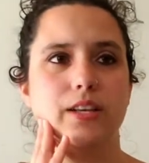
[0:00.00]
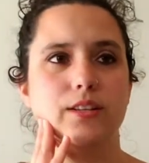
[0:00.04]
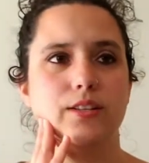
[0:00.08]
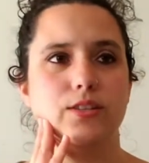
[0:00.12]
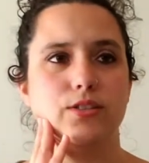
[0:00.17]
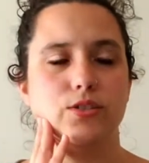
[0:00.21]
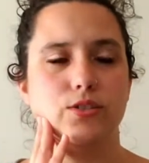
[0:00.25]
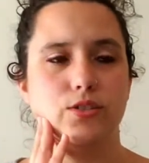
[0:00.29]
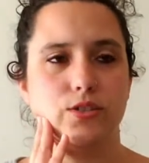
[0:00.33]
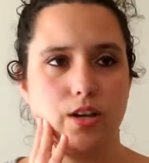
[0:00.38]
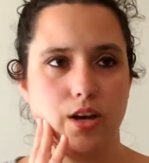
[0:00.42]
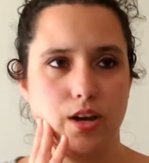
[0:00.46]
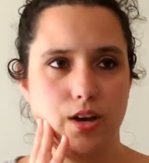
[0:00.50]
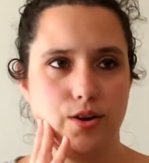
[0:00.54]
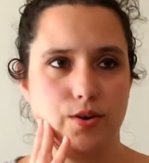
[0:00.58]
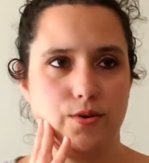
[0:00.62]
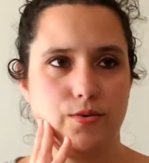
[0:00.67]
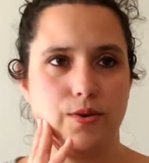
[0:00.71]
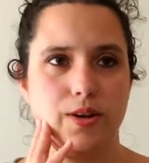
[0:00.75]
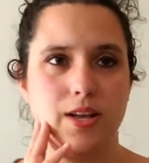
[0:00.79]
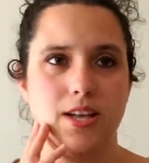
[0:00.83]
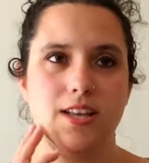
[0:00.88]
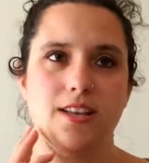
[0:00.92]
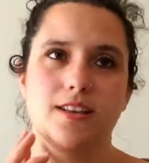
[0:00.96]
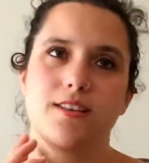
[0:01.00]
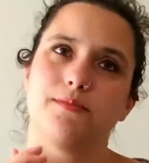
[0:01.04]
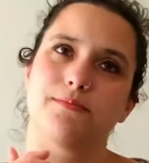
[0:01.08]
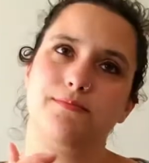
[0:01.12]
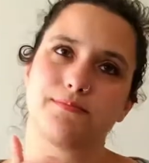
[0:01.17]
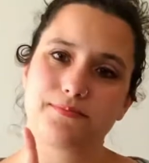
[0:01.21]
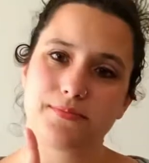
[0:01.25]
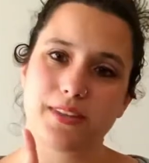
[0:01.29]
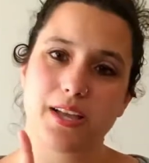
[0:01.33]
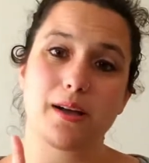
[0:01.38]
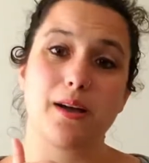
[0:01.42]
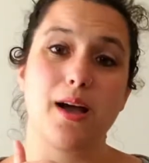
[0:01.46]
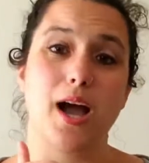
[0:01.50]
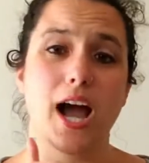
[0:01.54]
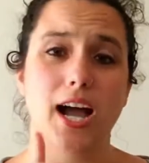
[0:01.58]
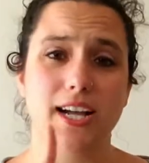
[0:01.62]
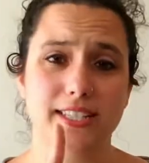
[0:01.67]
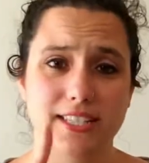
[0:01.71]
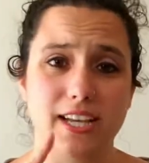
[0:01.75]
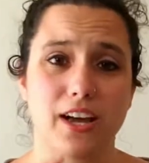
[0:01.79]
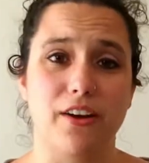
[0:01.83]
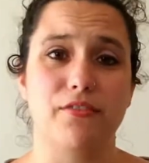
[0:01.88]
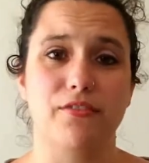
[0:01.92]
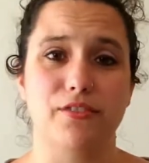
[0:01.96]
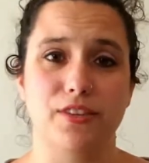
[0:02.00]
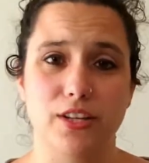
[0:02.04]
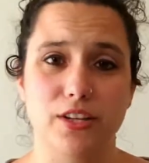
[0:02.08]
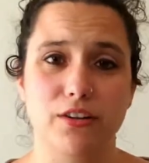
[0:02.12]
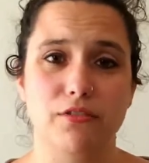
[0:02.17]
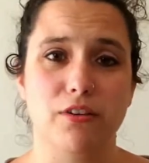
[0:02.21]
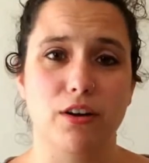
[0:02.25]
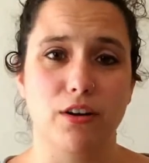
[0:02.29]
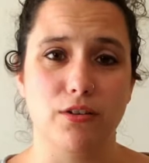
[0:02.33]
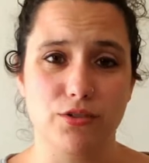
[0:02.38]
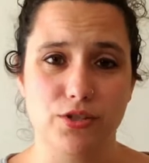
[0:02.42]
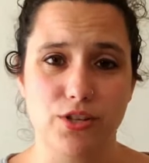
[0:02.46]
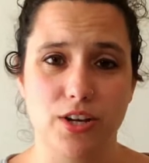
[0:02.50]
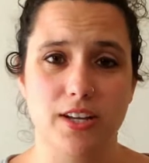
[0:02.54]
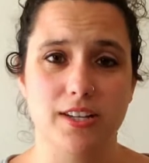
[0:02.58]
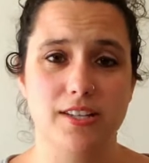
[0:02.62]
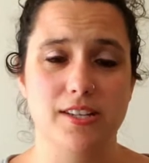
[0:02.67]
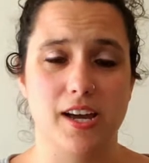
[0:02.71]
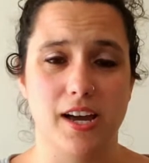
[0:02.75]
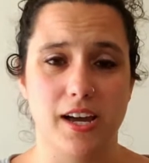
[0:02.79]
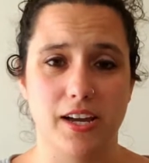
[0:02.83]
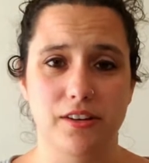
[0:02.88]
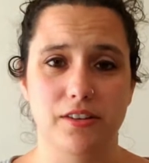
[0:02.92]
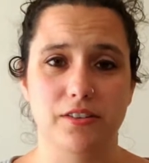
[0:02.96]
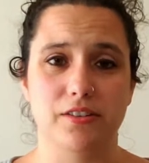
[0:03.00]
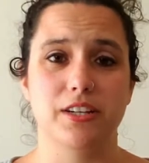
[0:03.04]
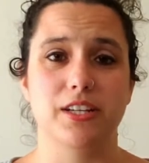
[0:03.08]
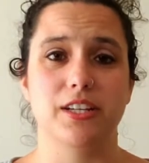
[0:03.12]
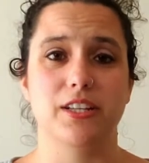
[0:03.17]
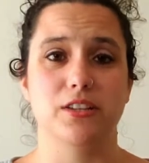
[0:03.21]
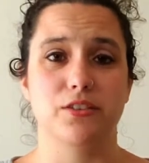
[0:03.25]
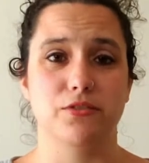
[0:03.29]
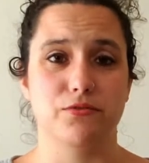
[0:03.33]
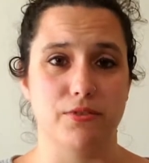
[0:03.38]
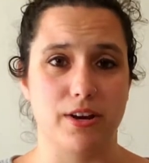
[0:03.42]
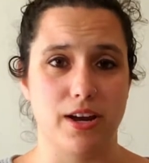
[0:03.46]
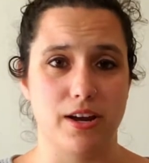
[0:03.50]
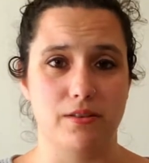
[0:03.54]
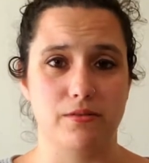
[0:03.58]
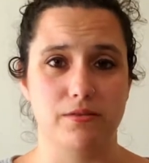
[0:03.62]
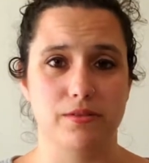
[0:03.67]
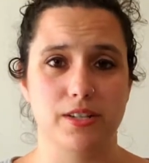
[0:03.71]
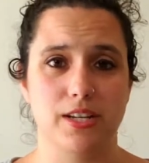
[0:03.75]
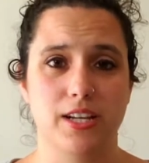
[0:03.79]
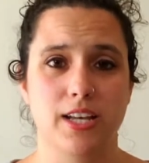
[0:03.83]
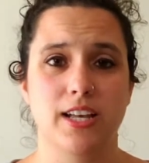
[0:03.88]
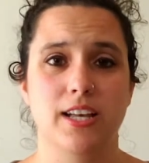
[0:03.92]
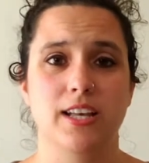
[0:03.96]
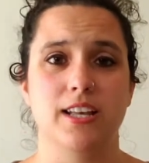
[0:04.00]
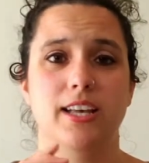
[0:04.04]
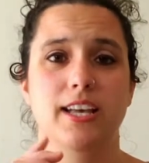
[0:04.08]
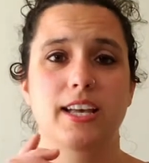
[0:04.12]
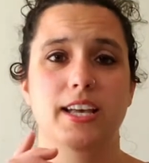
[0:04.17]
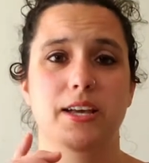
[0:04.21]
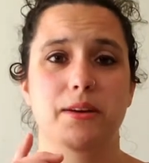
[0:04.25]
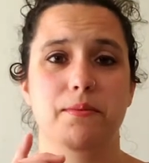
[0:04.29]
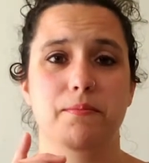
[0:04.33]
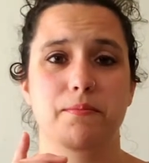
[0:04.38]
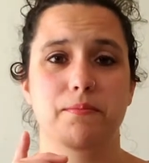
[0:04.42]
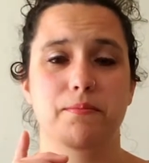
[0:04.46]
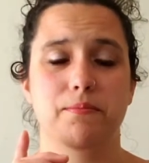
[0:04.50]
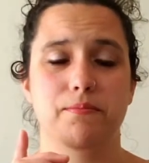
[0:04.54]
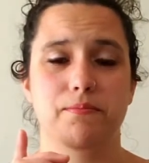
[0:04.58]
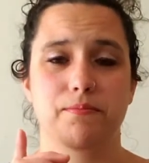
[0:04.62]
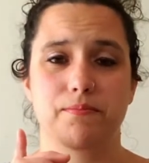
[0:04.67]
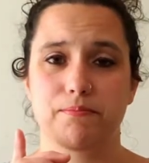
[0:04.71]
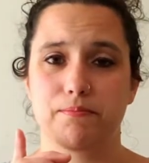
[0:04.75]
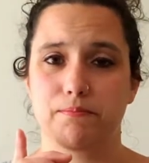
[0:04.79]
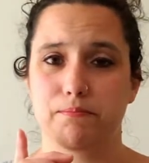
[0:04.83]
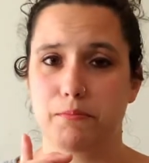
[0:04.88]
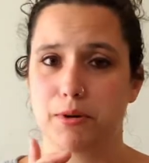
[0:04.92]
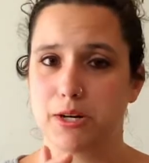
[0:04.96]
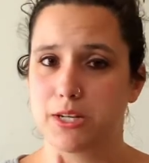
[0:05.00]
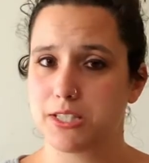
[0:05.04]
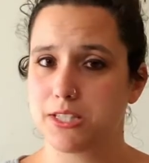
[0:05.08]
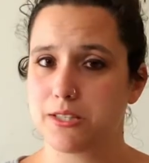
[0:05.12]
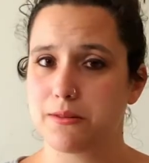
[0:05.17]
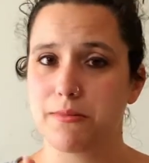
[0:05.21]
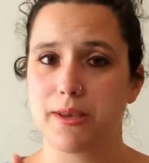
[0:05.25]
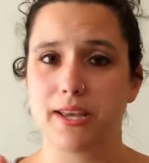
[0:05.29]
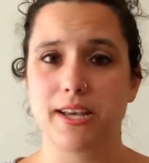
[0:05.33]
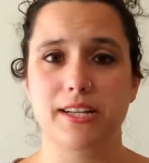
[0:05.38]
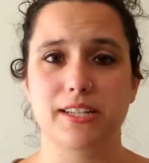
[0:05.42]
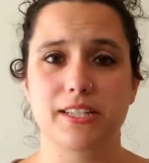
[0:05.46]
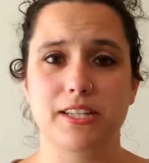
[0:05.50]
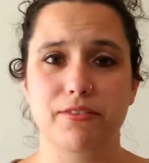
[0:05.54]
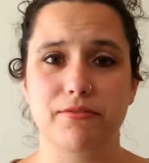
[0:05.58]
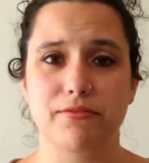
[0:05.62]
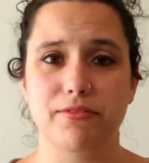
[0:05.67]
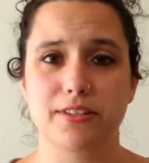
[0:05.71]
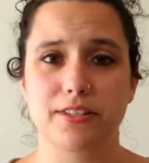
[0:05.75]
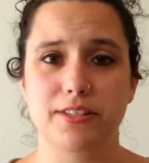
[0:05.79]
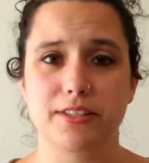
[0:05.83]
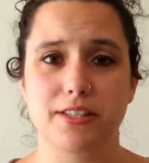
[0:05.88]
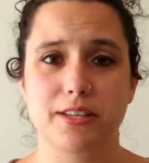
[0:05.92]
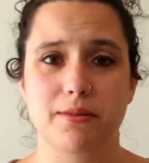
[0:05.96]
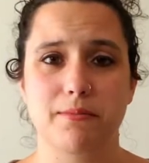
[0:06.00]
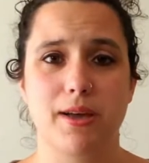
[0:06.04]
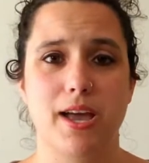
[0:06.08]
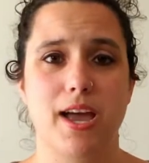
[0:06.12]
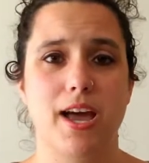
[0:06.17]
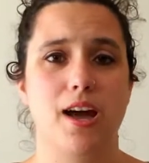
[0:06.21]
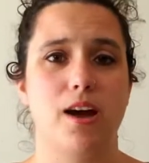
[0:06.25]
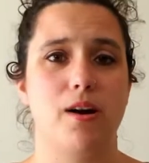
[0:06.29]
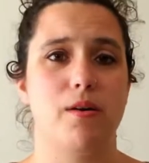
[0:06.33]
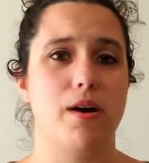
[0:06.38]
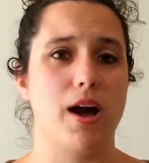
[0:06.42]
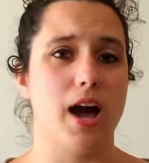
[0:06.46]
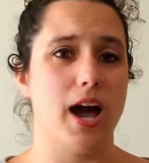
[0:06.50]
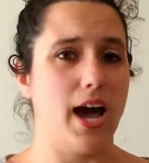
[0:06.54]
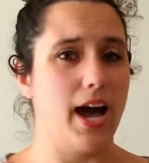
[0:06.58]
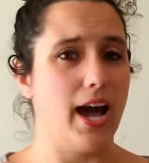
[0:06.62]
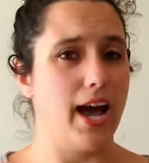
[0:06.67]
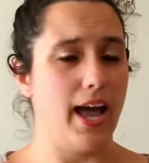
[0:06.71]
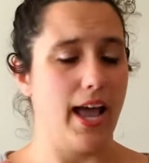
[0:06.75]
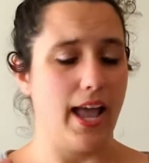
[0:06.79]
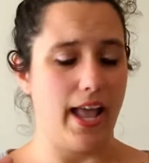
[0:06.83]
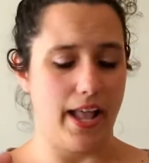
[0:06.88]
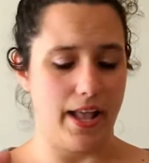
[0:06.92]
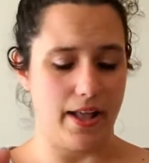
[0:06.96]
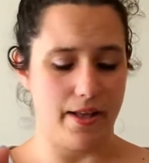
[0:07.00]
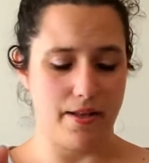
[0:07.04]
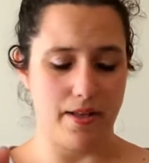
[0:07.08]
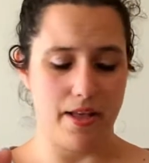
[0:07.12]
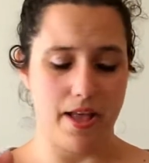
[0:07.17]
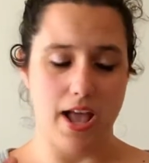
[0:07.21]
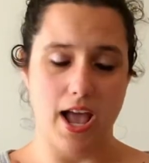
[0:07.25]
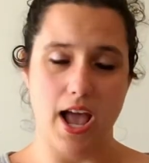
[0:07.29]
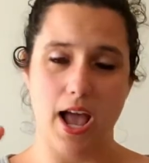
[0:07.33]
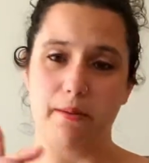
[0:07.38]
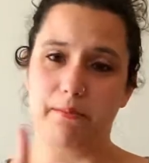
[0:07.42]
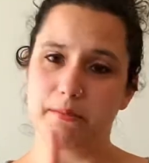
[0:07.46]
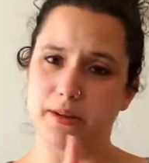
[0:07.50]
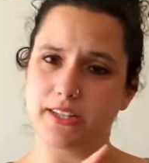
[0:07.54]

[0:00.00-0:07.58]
So I definitely crochet tighter in the round. It must make a difference somehow. I'm